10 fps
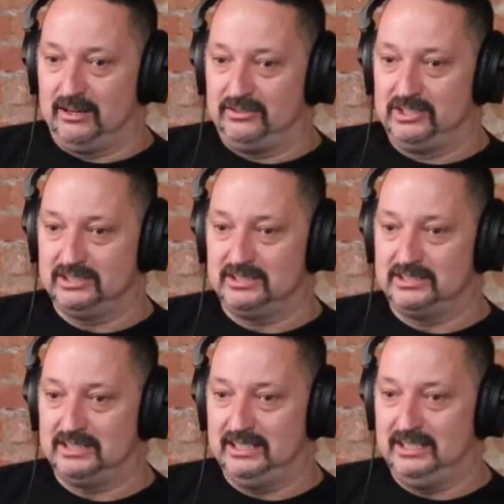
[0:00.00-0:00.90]
just to
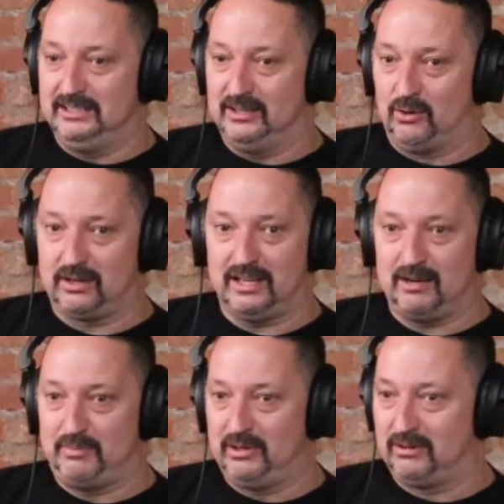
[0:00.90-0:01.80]
see the North Carolina
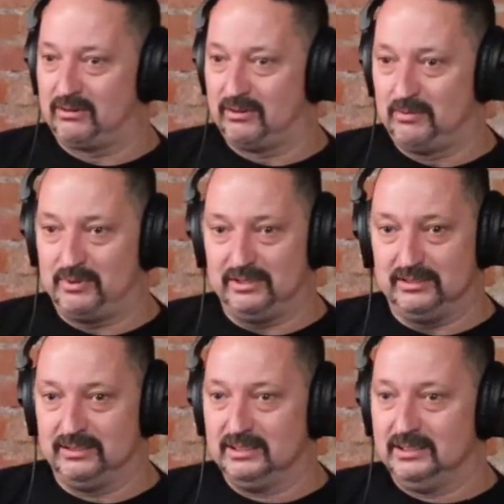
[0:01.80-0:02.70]
peer group and